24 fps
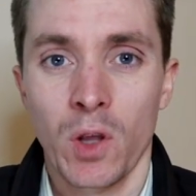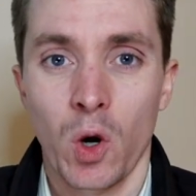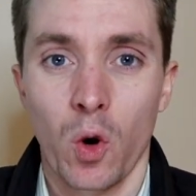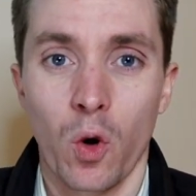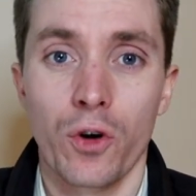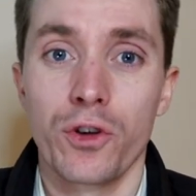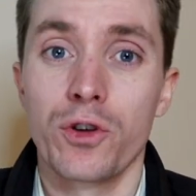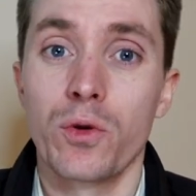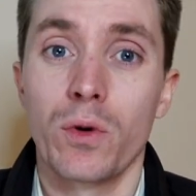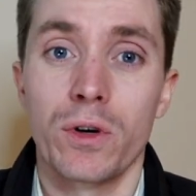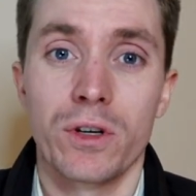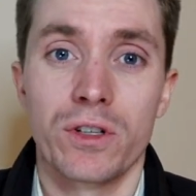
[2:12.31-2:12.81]

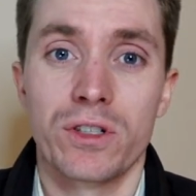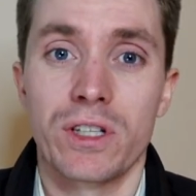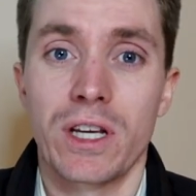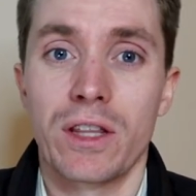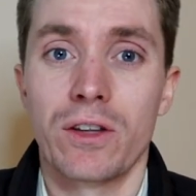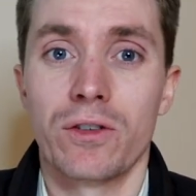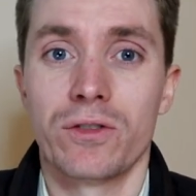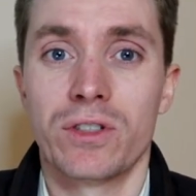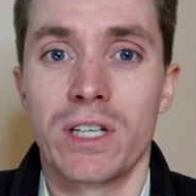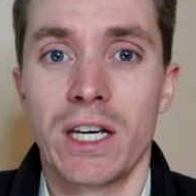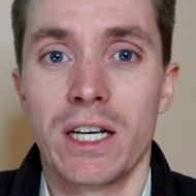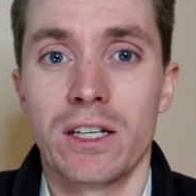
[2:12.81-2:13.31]
or you
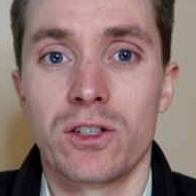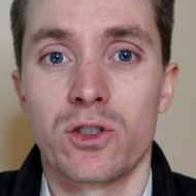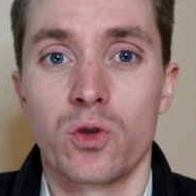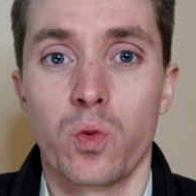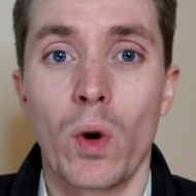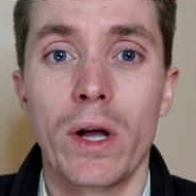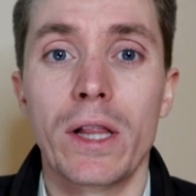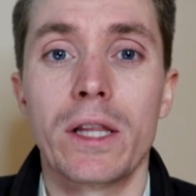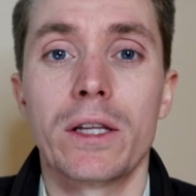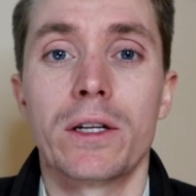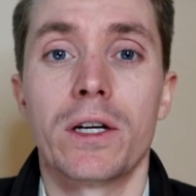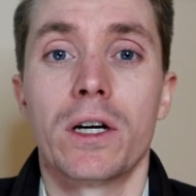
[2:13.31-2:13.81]
understand their tastes
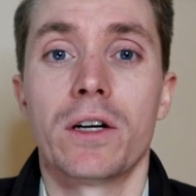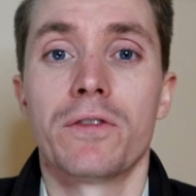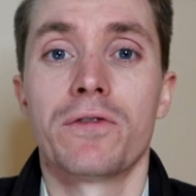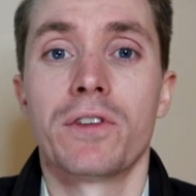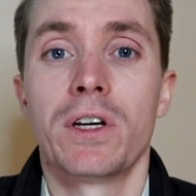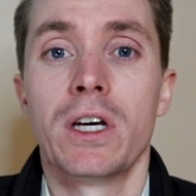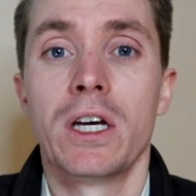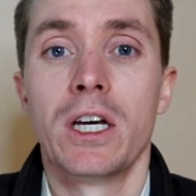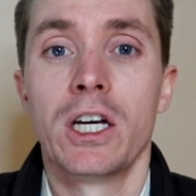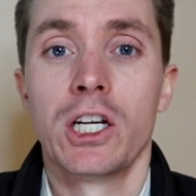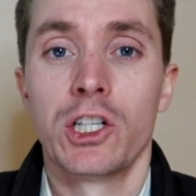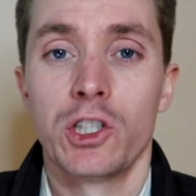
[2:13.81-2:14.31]
well
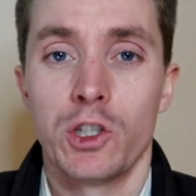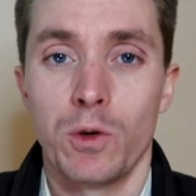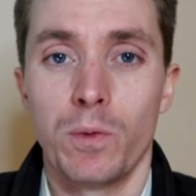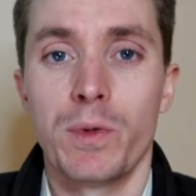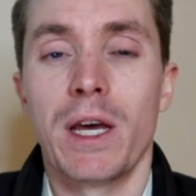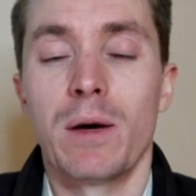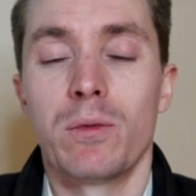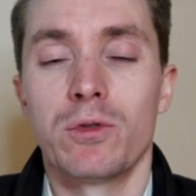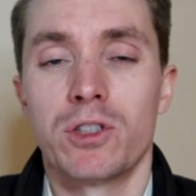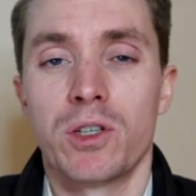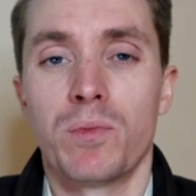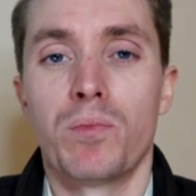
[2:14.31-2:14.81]
enough to
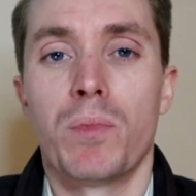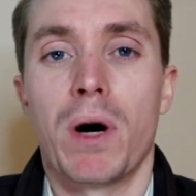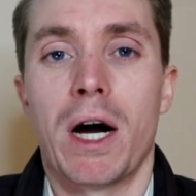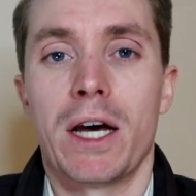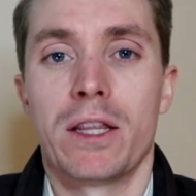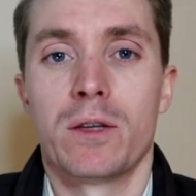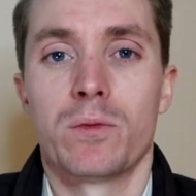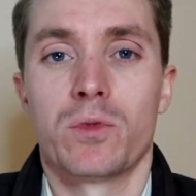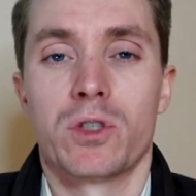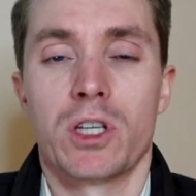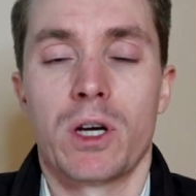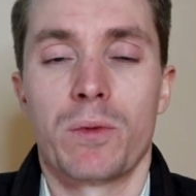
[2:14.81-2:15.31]
be able to
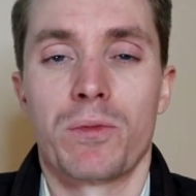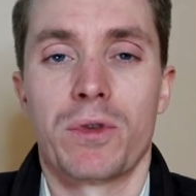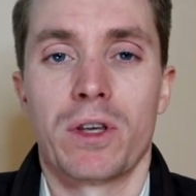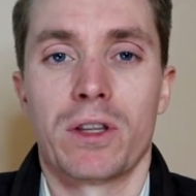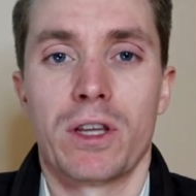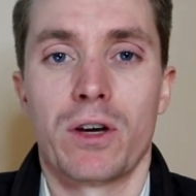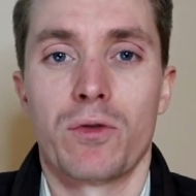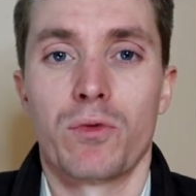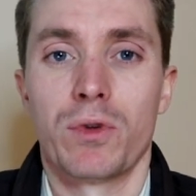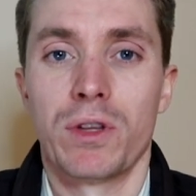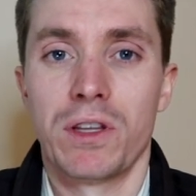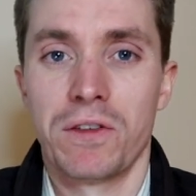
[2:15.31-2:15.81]
buy them
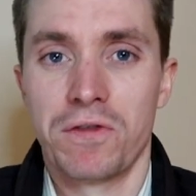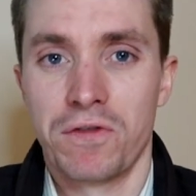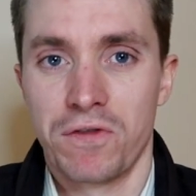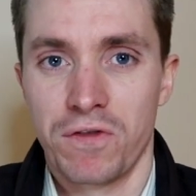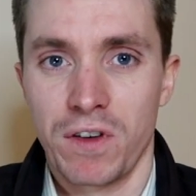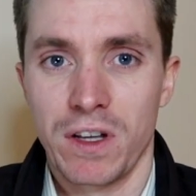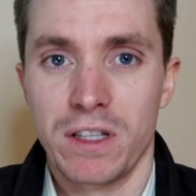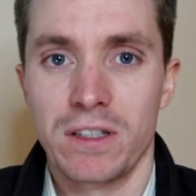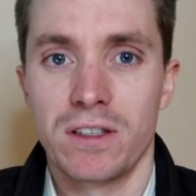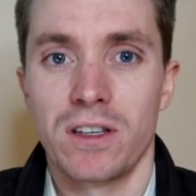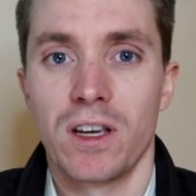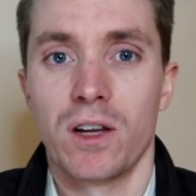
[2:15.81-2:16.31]
something that really
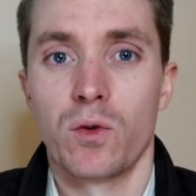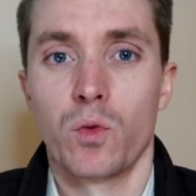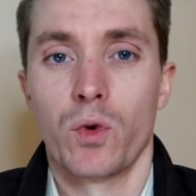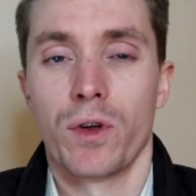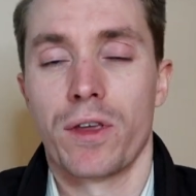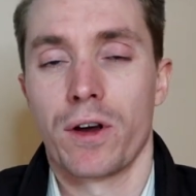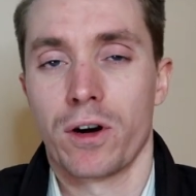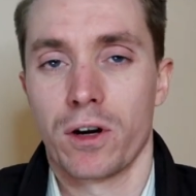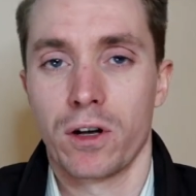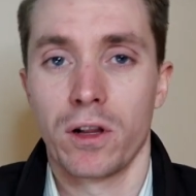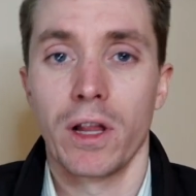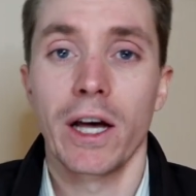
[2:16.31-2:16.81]
fits in
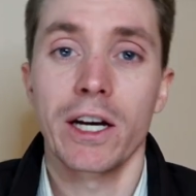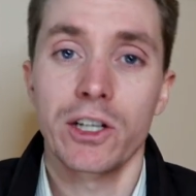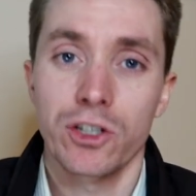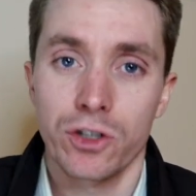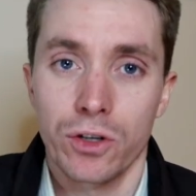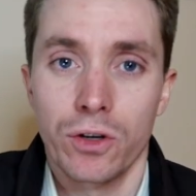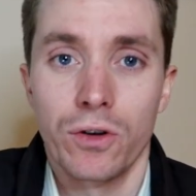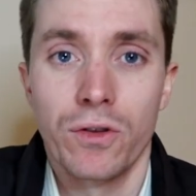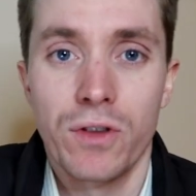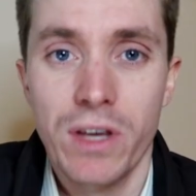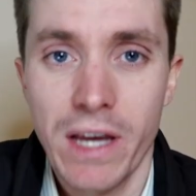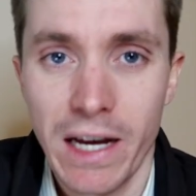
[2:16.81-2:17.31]
with their
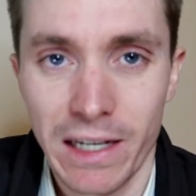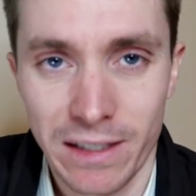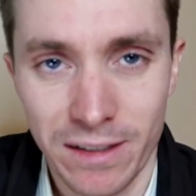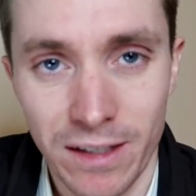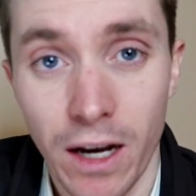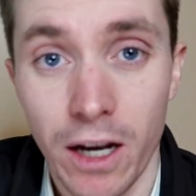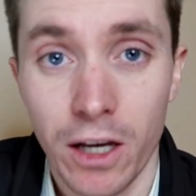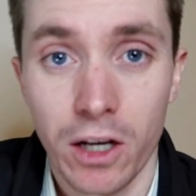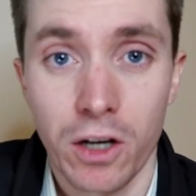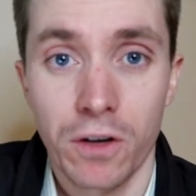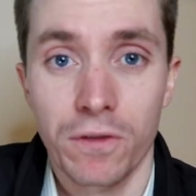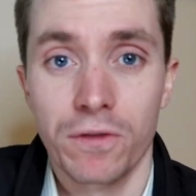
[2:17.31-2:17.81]
collection or the
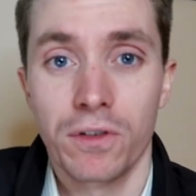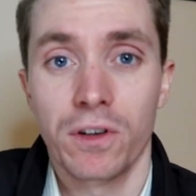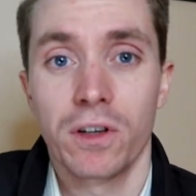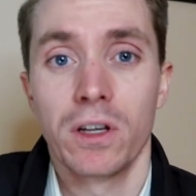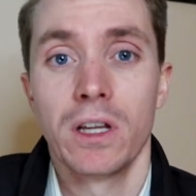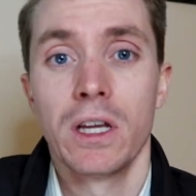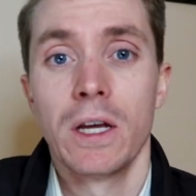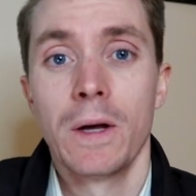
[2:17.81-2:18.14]
aesthetic of